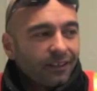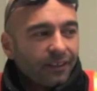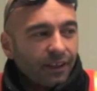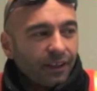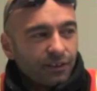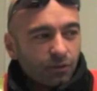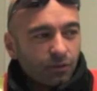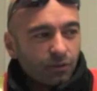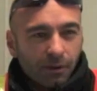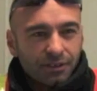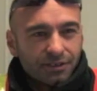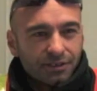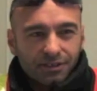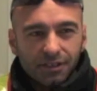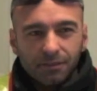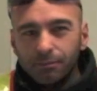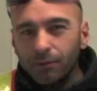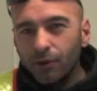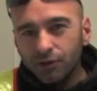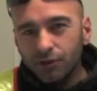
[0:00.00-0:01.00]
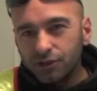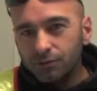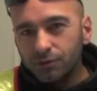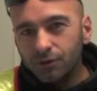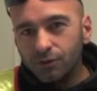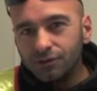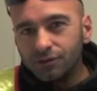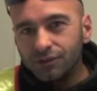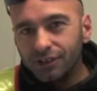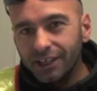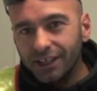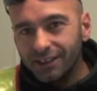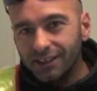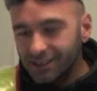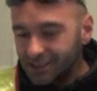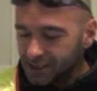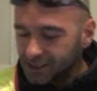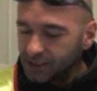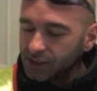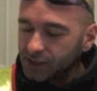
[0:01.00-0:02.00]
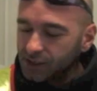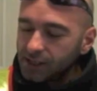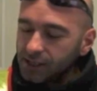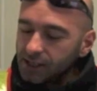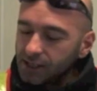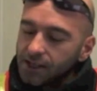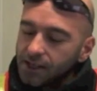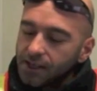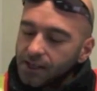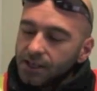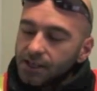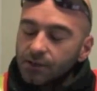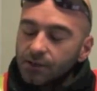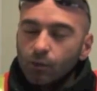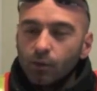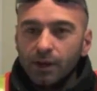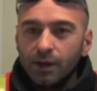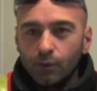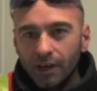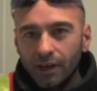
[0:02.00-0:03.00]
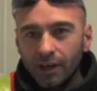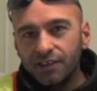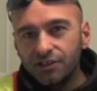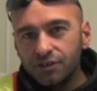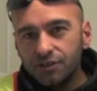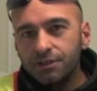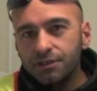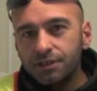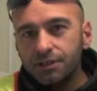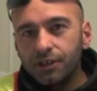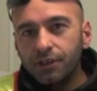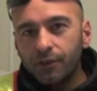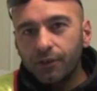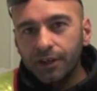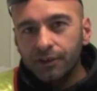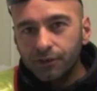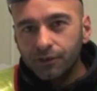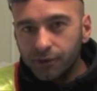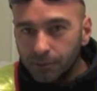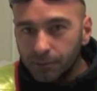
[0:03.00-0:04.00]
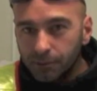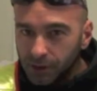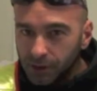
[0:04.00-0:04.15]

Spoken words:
that it's almost impossible to get it 100% correct to the